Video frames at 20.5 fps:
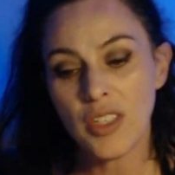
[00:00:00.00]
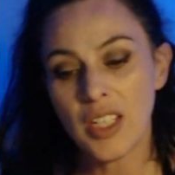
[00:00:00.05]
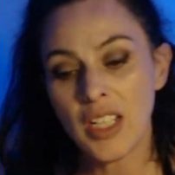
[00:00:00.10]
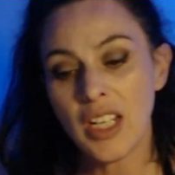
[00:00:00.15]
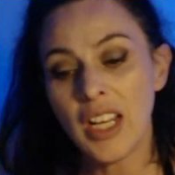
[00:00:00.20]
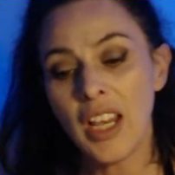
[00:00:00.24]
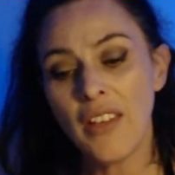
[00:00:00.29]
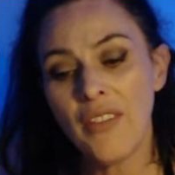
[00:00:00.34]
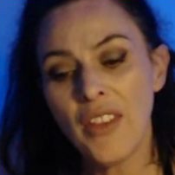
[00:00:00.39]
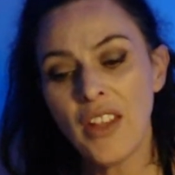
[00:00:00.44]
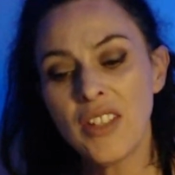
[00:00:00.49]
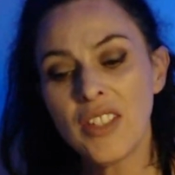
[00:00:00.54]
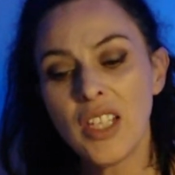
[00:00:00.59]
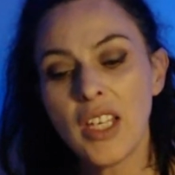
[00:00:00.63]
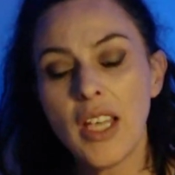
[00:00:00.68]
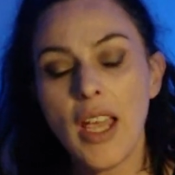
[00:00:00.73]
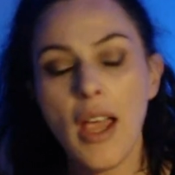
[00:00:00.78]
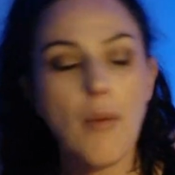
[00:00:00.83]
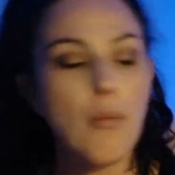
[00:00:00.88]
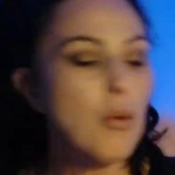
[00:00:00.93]
And again, that's the
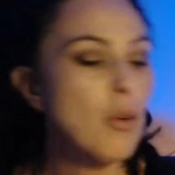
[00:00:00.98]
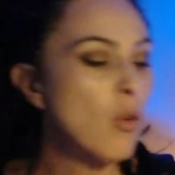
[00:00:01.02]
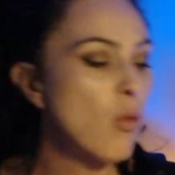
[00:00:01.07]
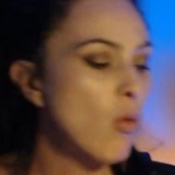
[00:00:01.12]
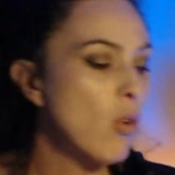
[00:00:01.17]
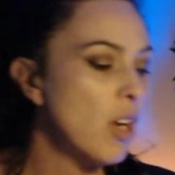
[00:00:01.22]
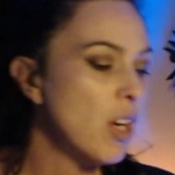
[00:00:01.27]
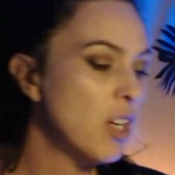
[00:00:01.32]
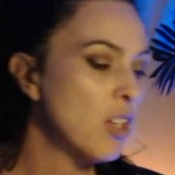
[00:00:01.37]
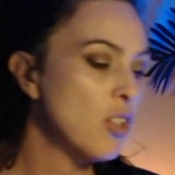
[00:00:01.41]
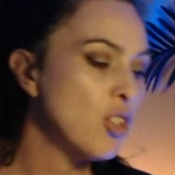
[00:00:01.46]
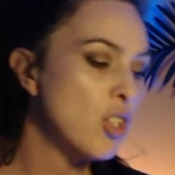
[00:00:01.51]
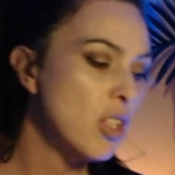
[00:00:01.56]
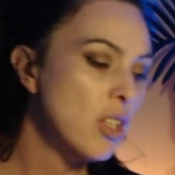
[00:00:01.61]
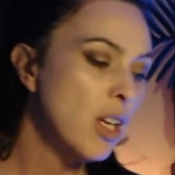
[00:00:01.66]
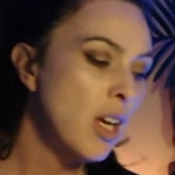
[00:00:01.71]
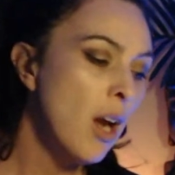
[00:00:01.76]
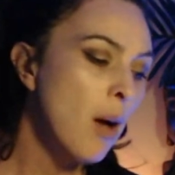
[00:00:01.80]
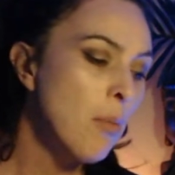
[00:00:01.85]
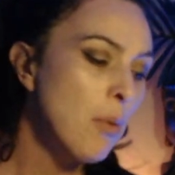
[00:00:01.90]
Capricorn energy.
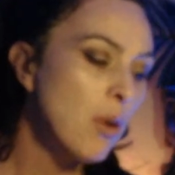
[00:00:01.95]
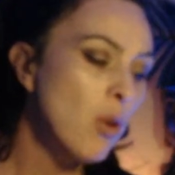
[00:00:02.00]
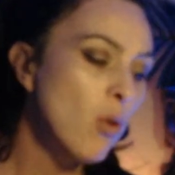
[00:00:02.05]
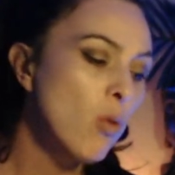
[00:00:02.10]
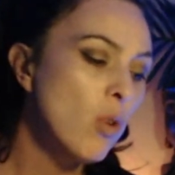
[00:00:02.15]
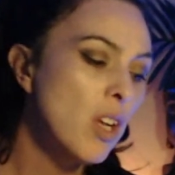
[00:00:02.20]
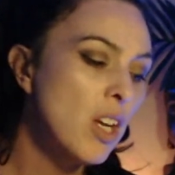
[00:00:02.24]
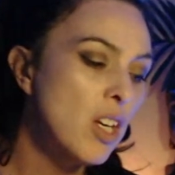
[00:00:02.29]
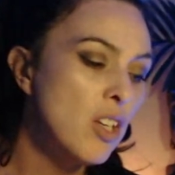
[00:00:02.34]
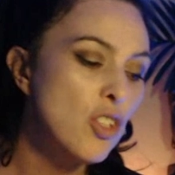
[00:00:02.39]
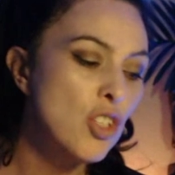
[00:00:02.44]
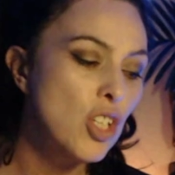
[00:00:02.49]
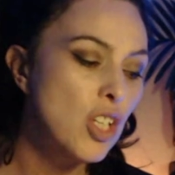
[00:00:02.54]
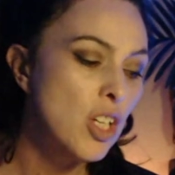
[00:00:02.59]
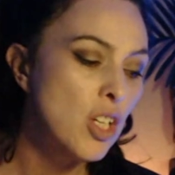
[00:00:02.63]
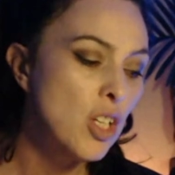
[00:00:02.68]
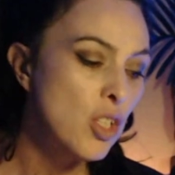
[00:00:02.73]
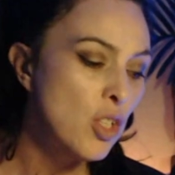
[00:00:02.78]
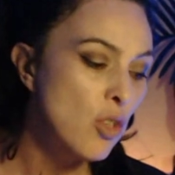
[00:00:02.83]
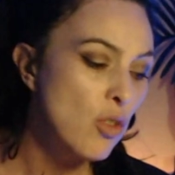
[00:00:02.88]
The Capricorn
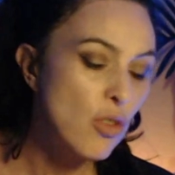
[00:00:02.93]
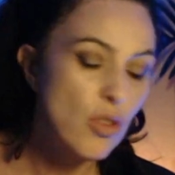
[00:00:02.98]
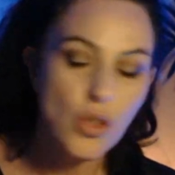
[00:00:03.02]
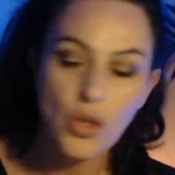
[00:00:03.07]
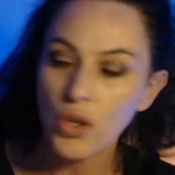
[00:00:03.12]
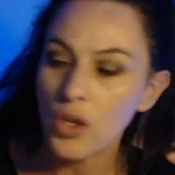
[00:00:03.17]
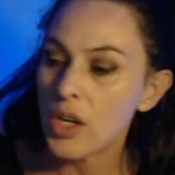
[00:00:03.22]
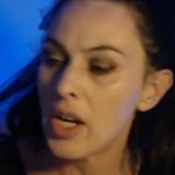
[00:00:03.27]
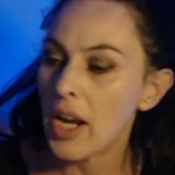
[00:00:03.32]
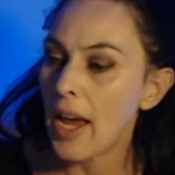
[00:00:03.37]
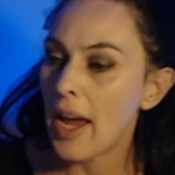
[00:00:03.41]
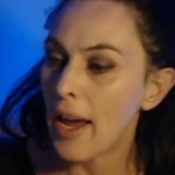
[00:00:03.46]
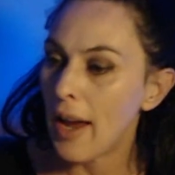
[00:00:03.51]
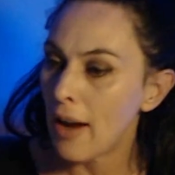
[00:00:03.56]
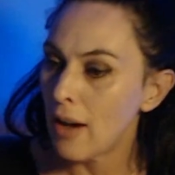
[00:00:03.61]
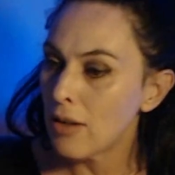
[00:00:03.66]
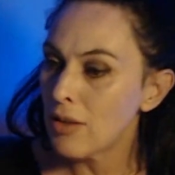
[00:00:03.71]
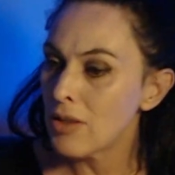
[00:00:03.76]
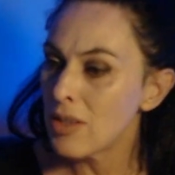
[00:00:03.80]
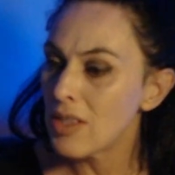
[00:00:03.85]
energy in your third
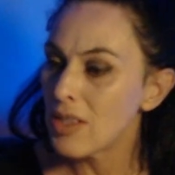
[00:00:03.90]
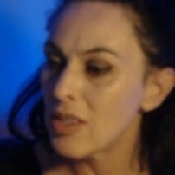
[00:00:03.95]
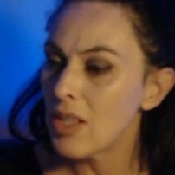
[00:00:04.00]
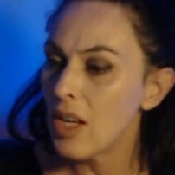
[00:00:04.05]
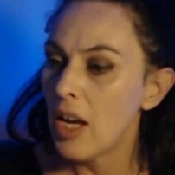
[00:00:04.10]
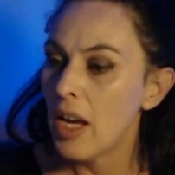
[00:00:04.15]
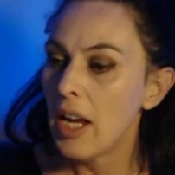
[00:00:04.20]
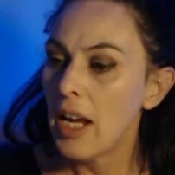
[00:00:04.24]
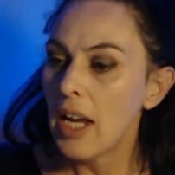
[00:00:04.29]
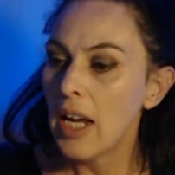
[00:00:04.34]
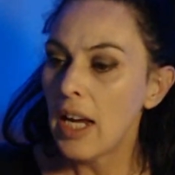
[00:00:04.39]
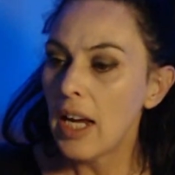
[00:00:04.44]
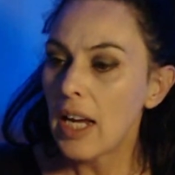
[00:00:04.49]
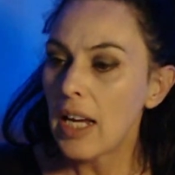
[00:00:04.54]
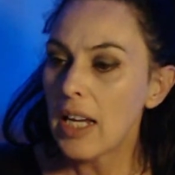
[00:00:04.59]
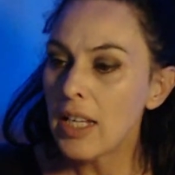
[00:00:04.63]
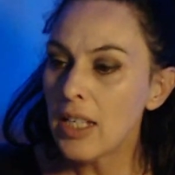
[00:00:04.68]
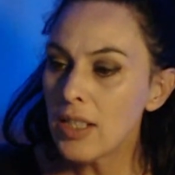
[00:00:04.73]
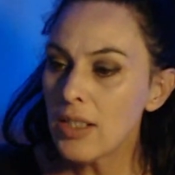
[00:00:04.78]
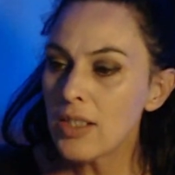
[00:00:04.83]
house
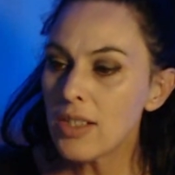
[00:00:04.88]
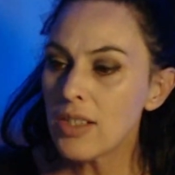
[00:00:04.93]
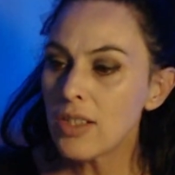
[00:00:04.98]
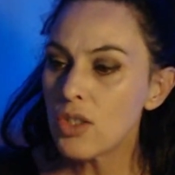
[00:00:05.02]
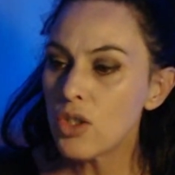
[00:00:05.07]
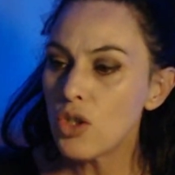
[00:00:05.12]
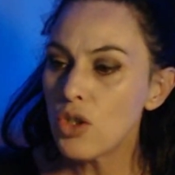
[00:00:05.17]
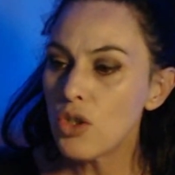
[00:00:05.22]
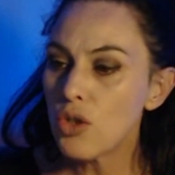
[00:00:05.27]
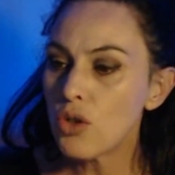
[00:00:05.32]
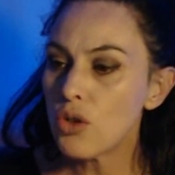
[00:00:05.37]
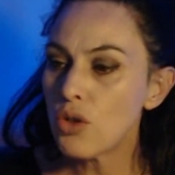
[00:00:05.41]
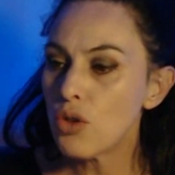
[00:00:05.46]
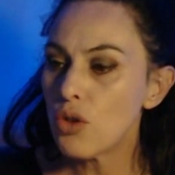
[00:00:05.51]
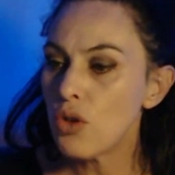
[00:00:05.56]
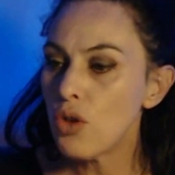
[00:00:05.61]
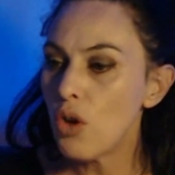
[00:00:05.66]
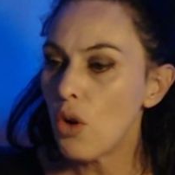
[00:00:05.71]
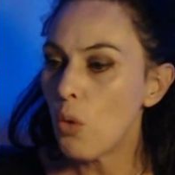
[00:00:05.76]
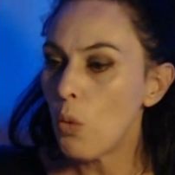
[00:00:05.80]
is to
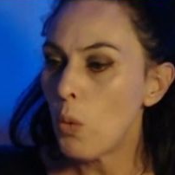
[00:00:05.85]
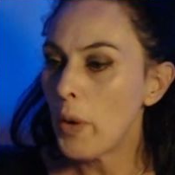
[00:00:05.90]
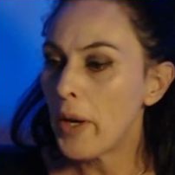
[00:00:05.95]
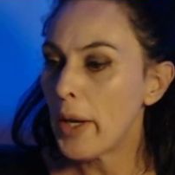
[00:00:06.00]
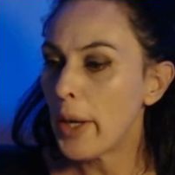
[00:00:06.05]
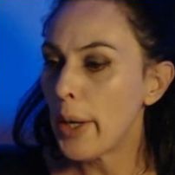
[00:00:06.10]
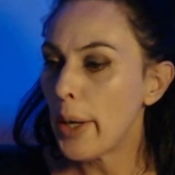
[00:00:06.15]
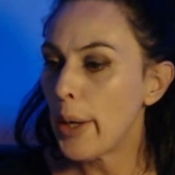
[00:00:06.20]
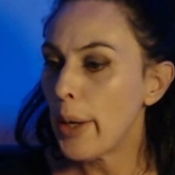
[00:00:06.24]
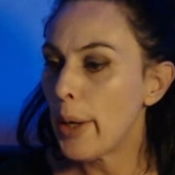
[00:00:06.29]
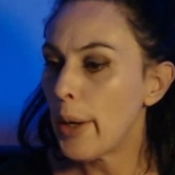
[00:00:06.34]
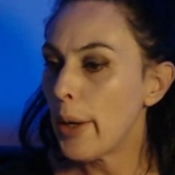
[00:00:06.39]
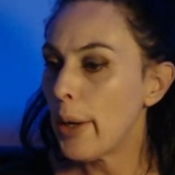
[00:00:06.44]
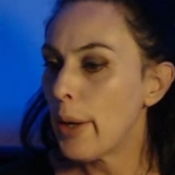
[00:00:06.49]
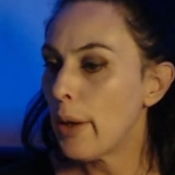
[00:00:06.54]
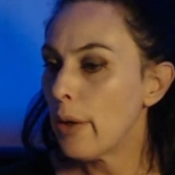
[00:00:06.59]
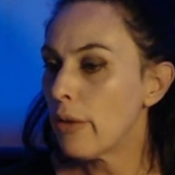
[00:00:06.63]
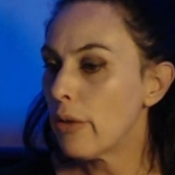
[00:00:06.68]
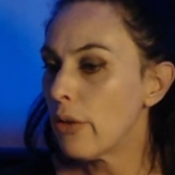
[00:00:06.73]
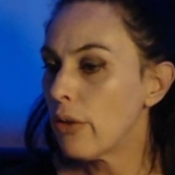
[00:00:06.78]
do
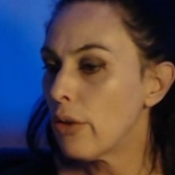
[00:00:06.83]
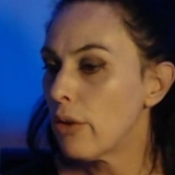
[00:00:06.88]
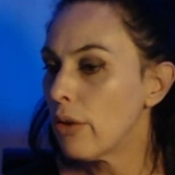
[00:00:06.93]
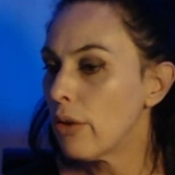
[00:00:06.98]
with